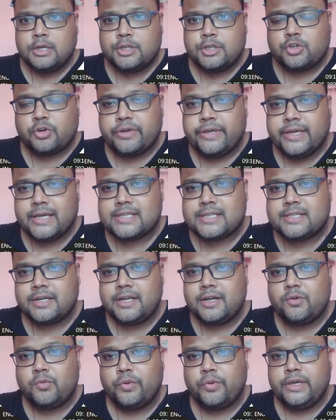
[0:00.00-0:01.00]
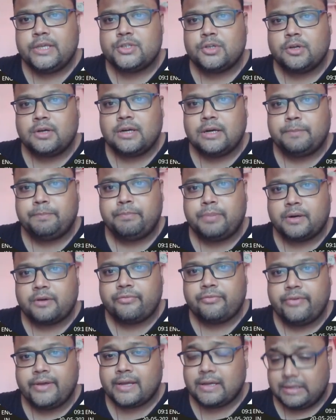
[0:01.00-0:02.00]
So yesterday we saw a
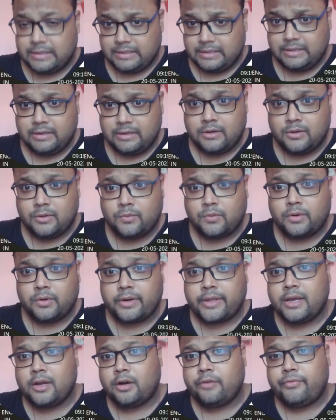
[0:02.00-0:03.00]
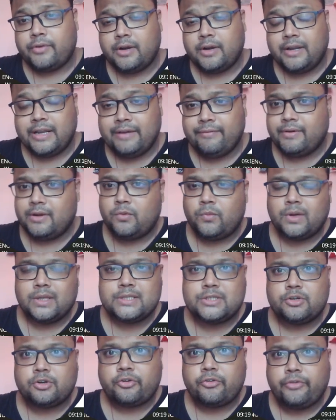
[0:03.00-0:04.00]
perfect working of our level
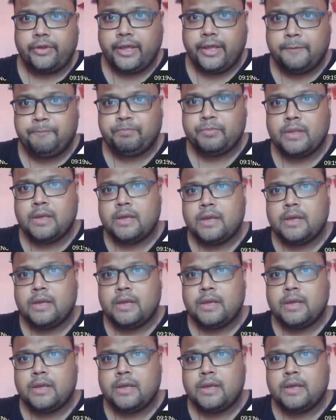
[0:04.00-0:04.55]
103,